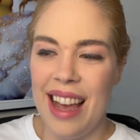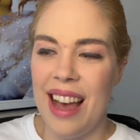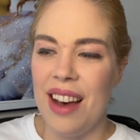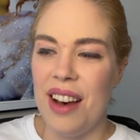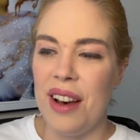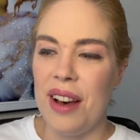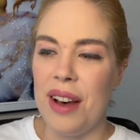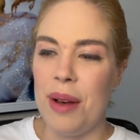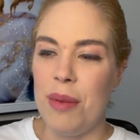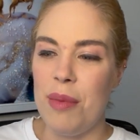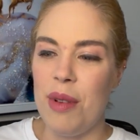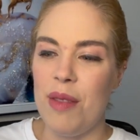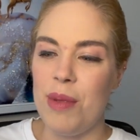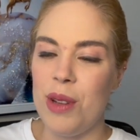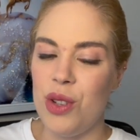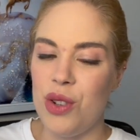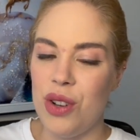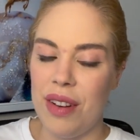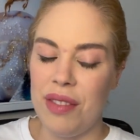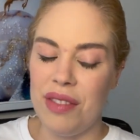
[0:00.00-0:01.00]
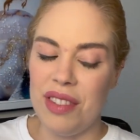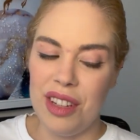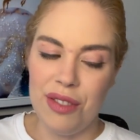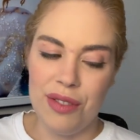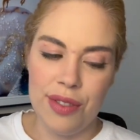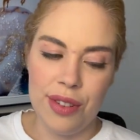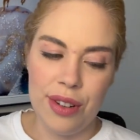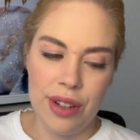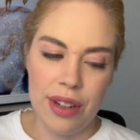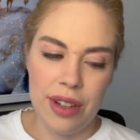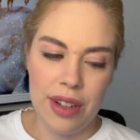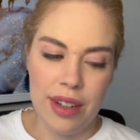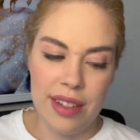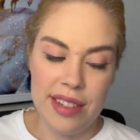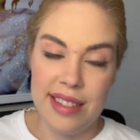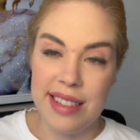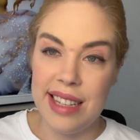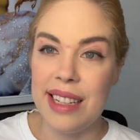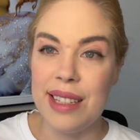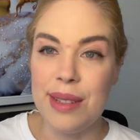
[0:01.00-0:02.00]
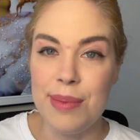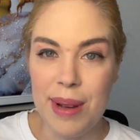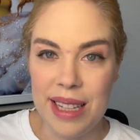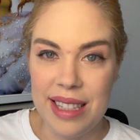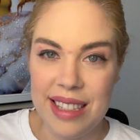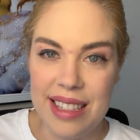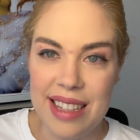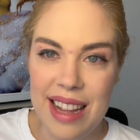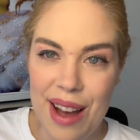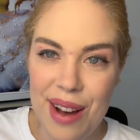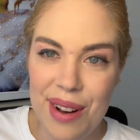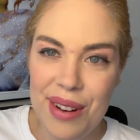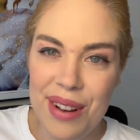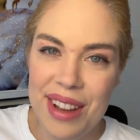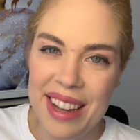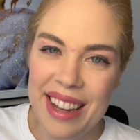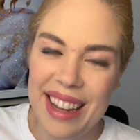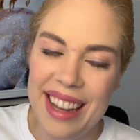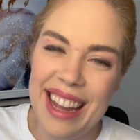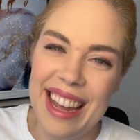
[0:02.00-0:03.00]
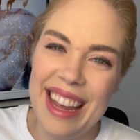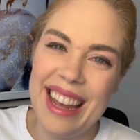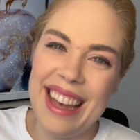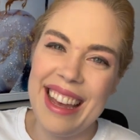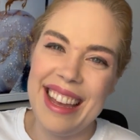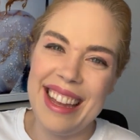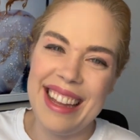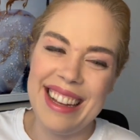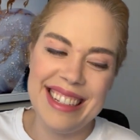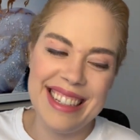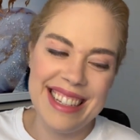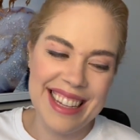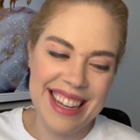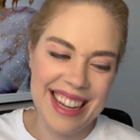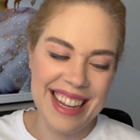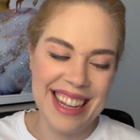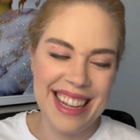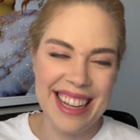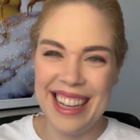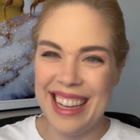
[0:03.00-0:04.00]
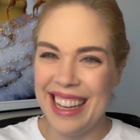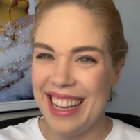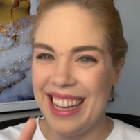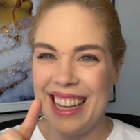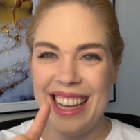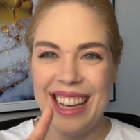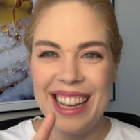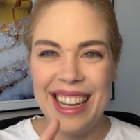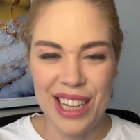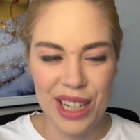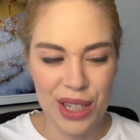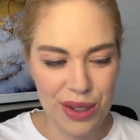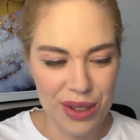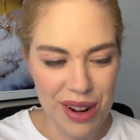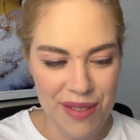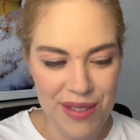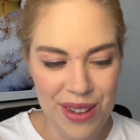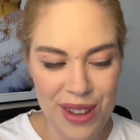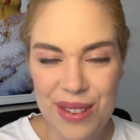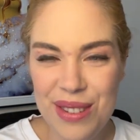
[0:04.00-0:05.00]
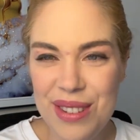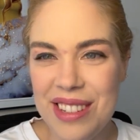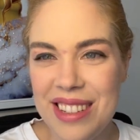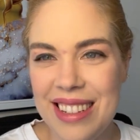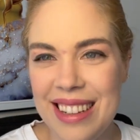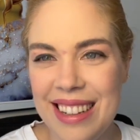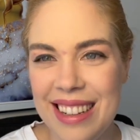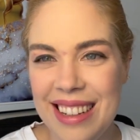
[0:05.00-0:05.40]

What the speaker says: I've been traveling for 6 months now. And you know what I've used?